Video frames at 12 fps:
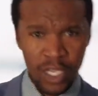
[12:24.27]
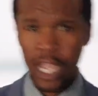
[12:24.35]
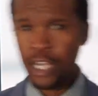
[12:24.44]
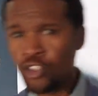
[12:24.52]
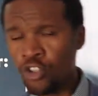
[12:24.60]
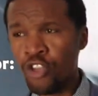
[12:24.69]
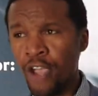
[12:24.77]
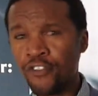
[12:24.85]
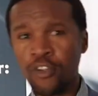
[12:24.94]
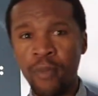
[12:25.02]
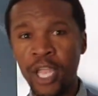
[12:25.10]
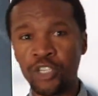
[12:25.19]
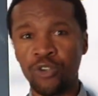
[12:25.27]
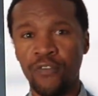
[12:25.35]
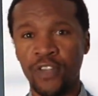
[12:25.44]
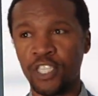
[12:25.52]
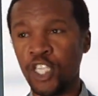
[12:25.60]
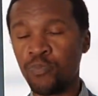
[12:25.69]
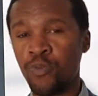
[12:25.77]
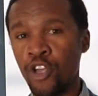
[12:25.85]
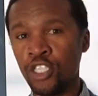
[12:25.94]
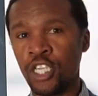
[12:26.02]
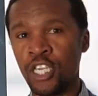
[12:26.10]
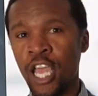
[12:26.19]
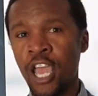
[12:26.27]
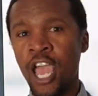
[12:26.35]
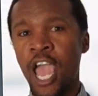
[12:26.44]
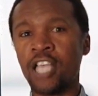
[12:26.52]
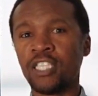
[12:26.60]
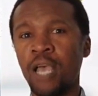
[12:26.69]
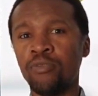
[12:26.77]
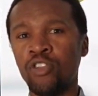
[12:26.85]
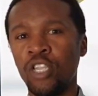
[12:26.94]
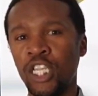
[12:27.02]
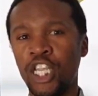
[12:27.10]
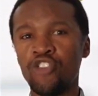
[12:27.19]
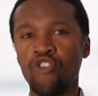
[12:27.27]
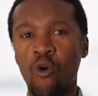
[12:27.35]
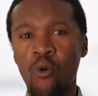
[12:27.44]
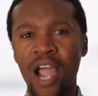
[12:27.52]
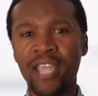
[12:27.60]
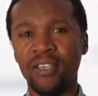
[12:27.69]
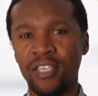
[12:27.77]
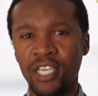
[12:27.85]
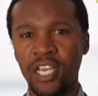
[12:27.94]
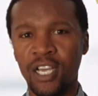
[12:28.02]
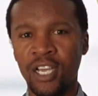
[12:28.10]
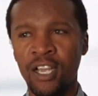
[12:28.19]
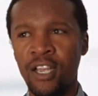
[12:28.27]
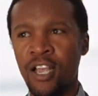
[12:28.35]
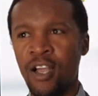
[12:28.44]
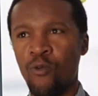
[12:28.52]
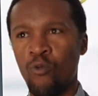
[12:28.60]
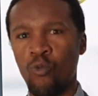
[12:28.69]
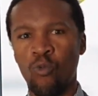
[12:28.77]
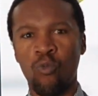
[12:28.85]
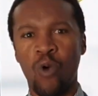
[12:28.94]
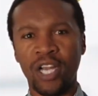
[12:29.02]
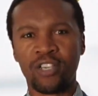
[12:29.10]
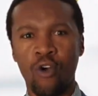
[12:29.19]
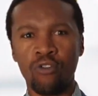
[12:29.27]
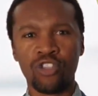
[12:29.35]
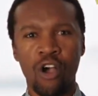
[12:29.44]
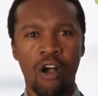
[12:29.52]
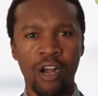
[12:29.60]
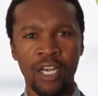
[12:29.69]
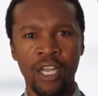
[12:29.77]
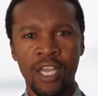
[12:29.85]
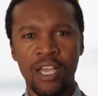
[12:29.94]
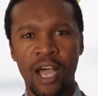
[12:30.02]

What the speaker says: And so you have to make sure that this person has absolutely no idea what goes on